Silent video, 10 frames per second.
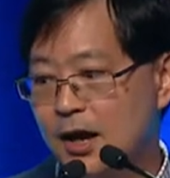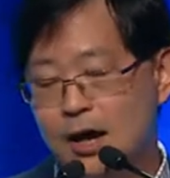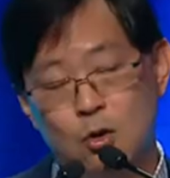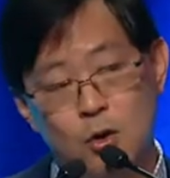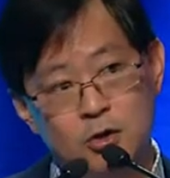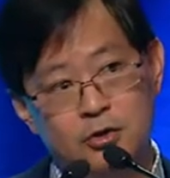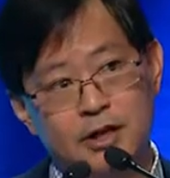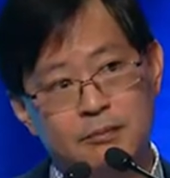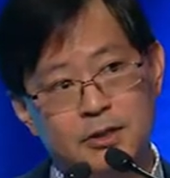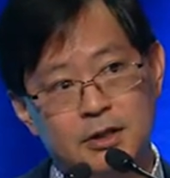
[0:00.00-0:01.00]
And what could
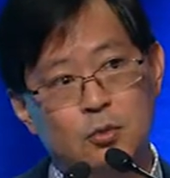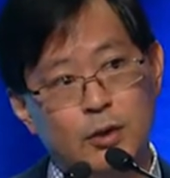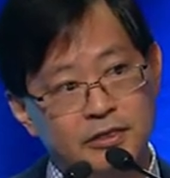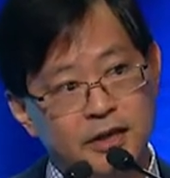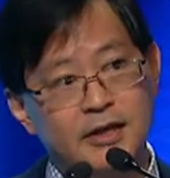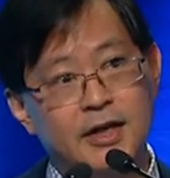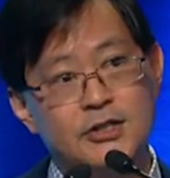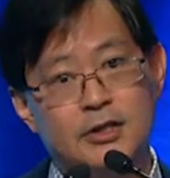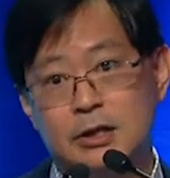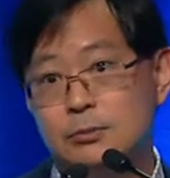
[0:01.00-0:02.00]
that be? We think
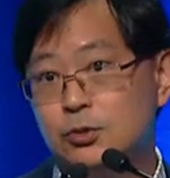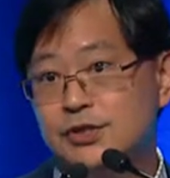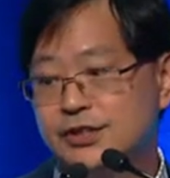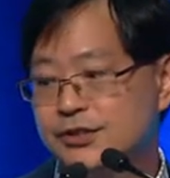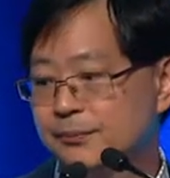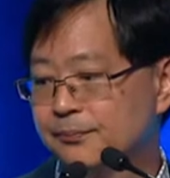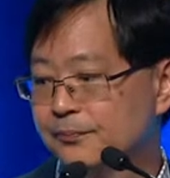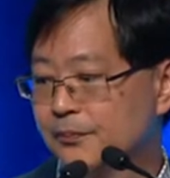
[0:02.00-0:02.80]
it's the immune system.